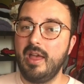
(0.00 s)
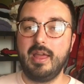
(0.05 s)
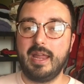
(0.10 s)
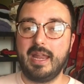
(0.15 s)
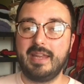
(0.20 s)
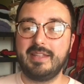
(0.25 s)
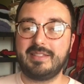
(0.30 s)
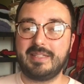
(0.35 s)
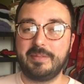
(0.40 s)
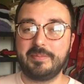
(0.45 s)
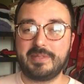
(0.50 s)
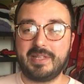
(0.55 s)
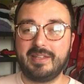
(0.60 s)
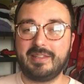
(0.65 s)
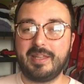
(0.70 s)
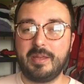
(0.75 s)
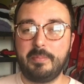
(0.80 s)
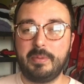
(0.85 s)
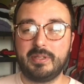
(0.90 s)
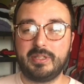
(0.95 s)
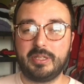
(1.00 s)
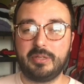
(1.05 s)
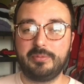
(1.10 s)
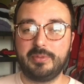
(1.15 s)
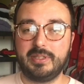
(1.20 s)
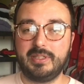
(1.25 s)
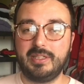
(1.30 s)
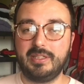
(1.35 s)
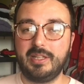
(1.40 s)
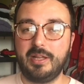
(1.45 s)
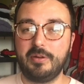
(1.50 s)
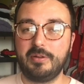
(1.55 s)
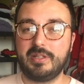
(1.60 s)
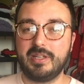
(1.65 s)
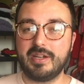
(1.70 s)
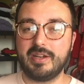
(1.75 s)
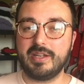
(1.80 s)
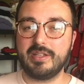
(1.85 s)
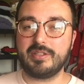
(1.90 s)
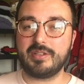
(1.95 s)
and it seems like they put their really low
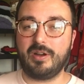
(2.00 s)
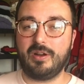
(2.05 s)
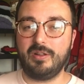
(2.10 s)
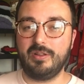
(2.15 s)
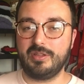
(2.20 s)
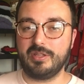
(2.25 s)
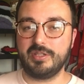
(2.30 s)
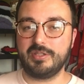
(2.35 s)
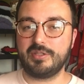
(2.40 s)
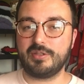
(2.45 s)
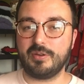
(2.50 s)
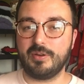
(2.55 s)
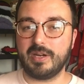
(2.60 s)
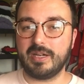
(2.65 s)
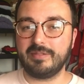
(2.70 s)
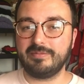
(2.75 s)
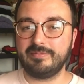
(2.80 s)
clearance all in the store.